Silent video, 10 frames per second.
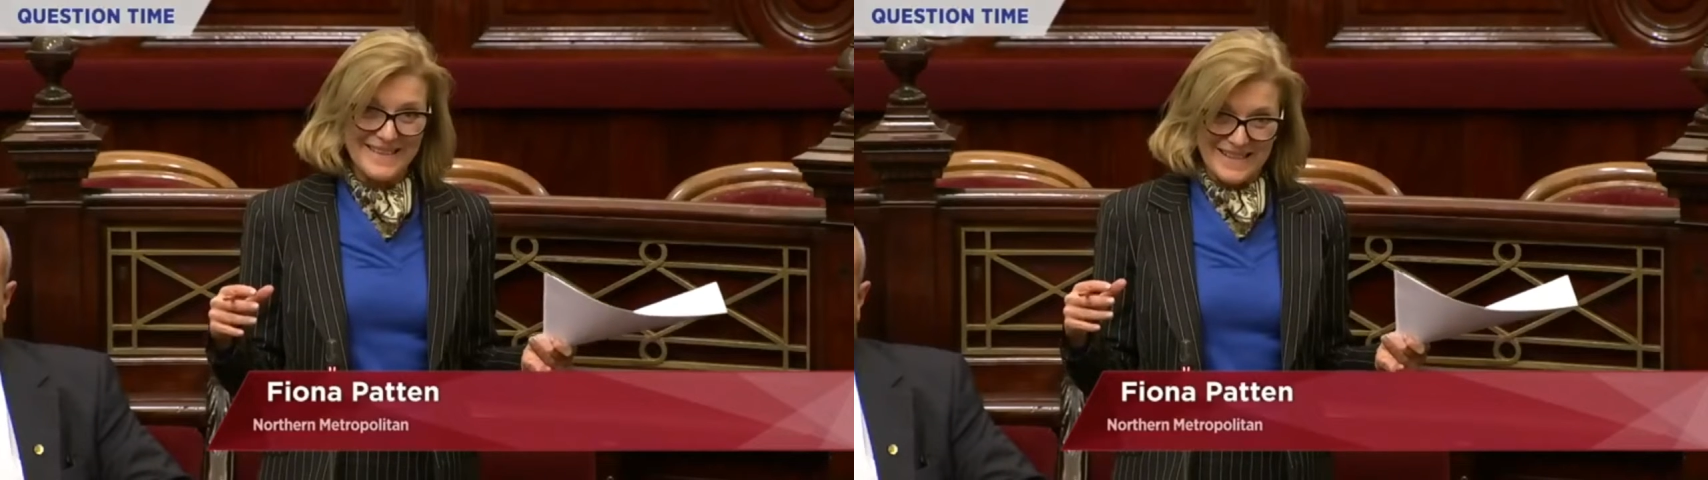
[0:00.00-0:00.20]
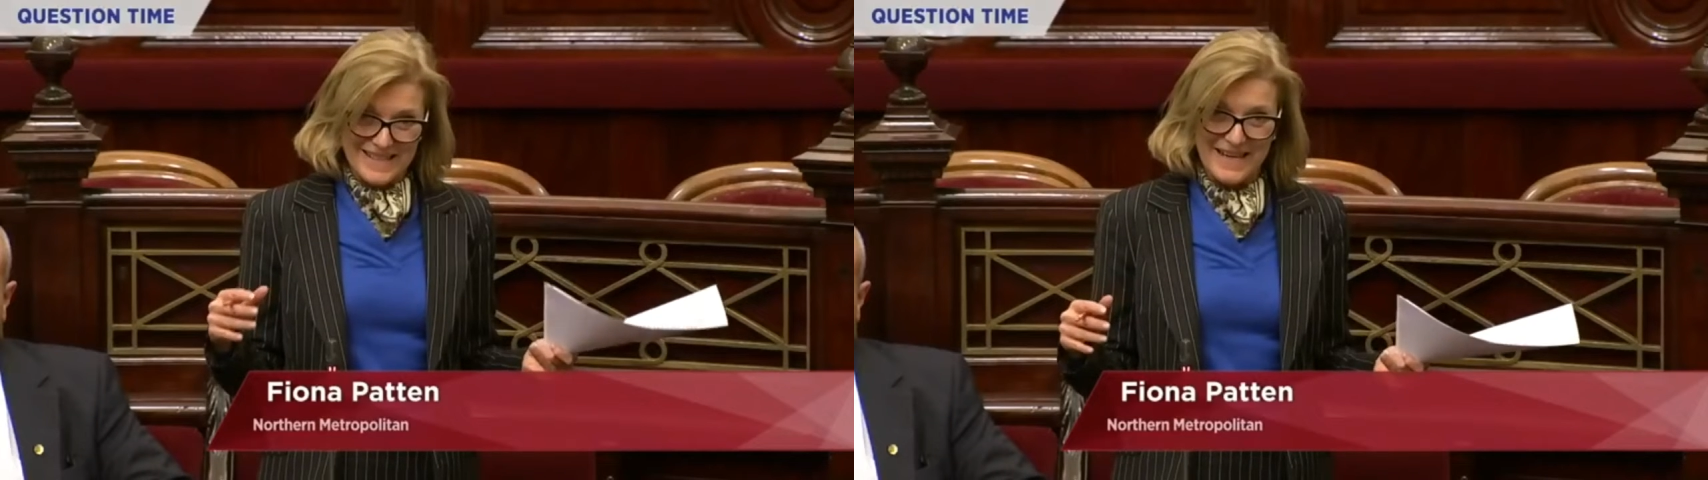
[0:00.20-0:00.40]

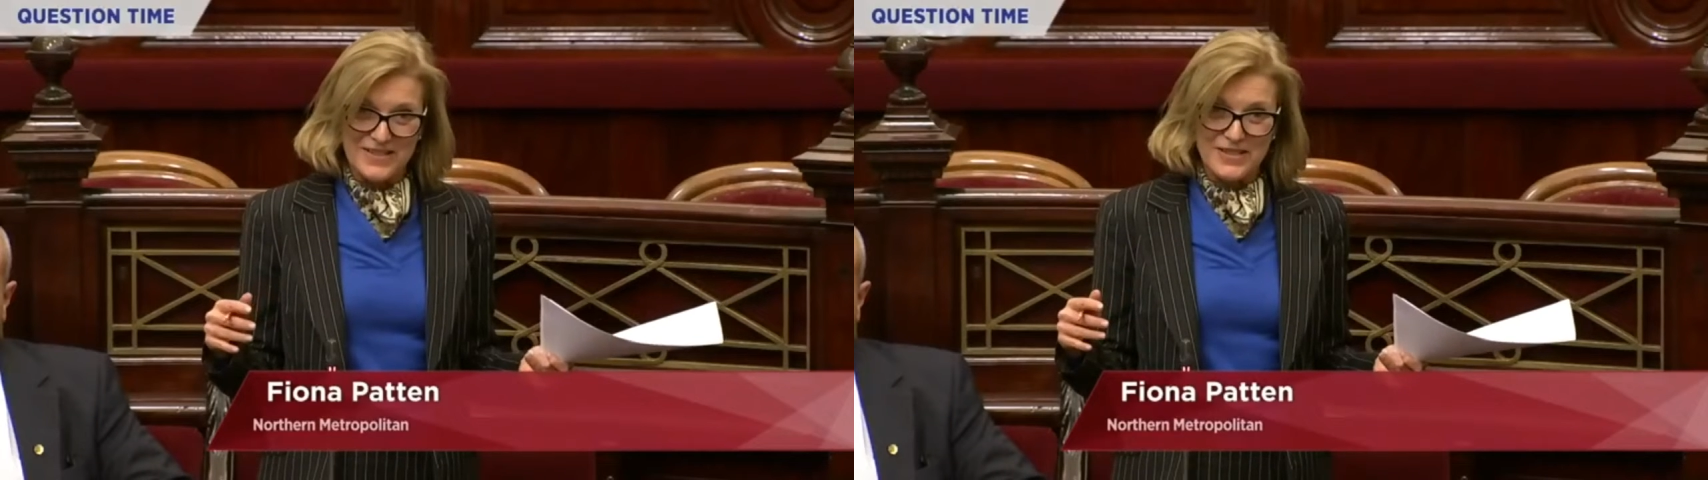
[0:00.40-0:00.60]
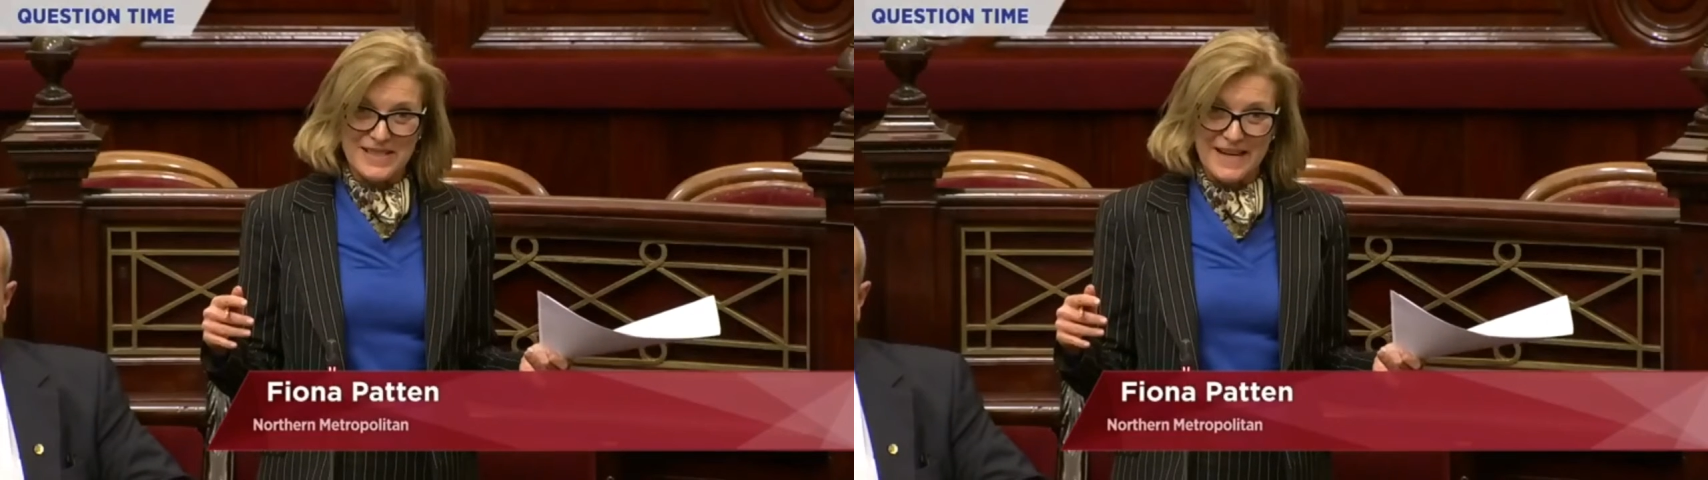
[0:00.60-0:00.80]
this
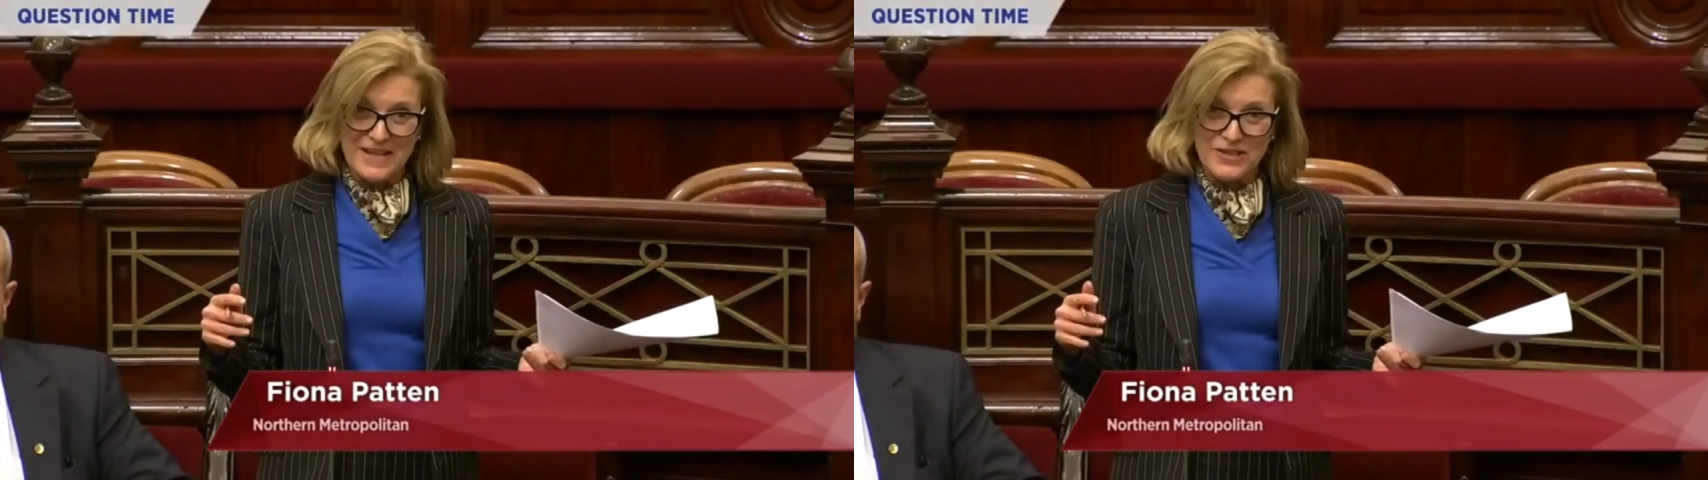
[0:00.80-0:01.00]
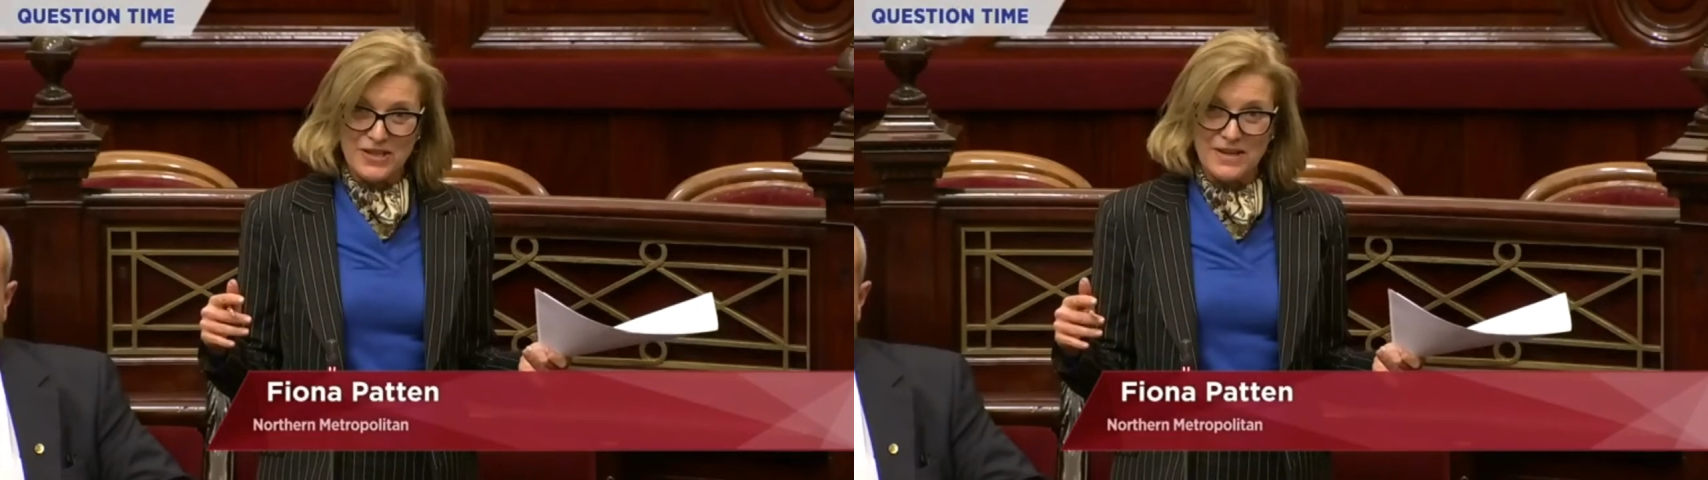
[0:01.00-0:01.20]

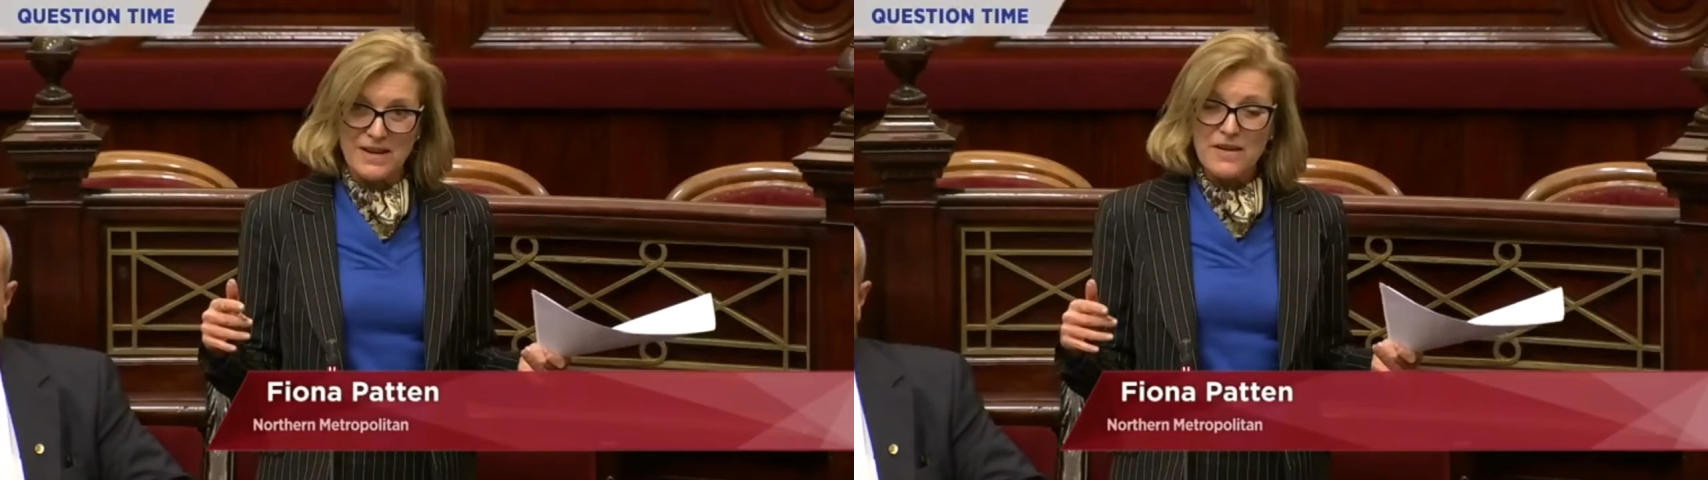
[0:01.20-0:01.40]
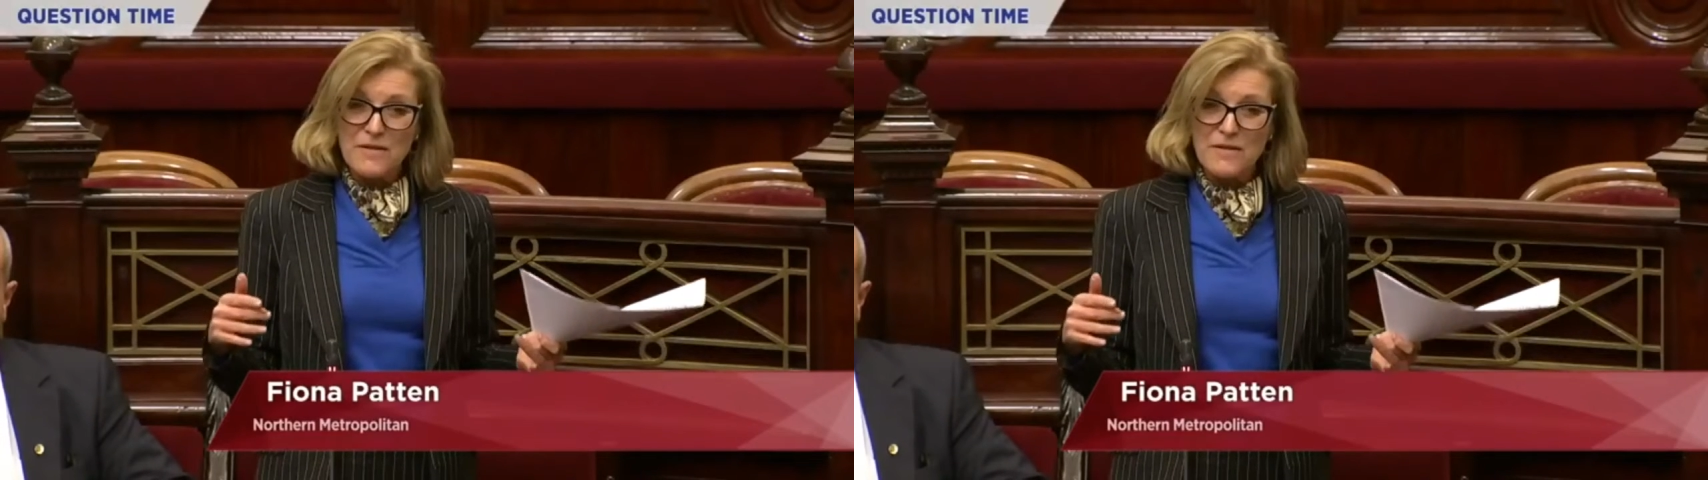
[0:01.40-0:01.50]
legislation